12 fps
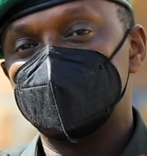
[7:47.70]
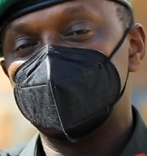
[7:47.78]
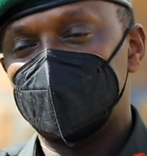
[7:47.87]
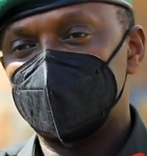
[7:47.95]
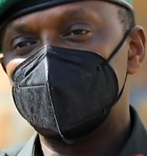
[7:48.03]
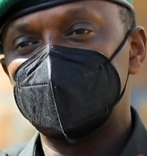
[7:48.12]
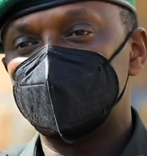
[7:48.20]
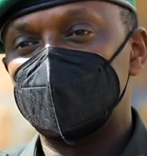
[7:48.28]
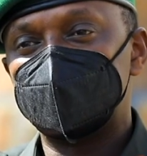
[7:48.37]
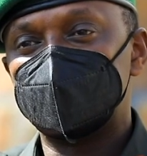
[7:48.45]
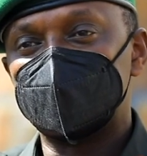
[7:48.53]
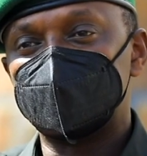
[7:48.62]
Yeah, pretty
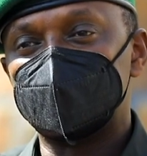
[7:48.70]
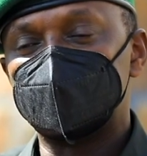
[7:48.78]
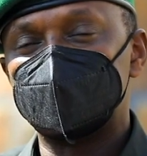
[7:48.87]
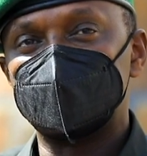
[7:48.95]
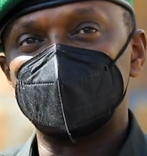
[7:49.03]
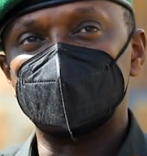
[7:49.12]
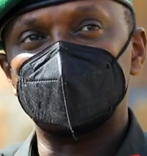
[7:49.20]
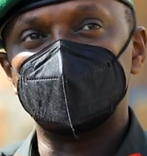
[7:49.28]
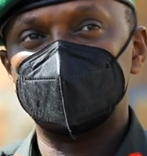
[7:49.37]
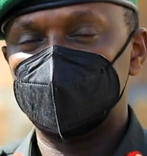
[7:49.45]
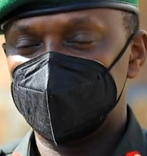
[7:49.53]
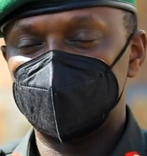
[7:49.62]
much success.
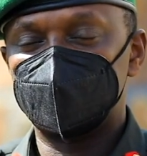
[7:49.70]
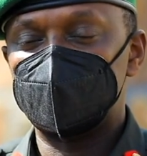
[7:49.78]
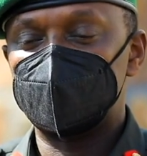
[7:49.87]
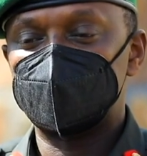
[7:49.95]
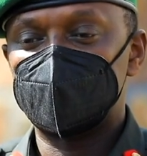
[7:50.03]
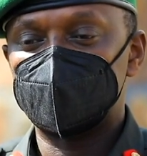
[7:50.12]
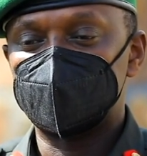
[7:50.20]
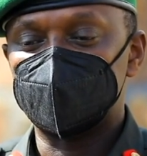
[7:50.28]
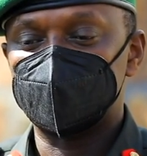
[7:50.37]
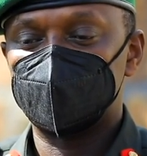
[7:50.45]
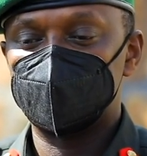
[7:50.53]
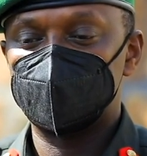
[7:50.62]
It has been a success
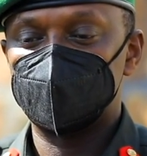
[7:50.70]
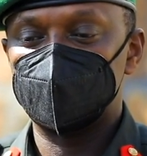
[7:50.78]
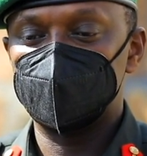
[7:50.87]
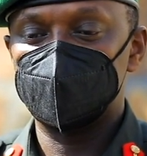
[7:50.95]
because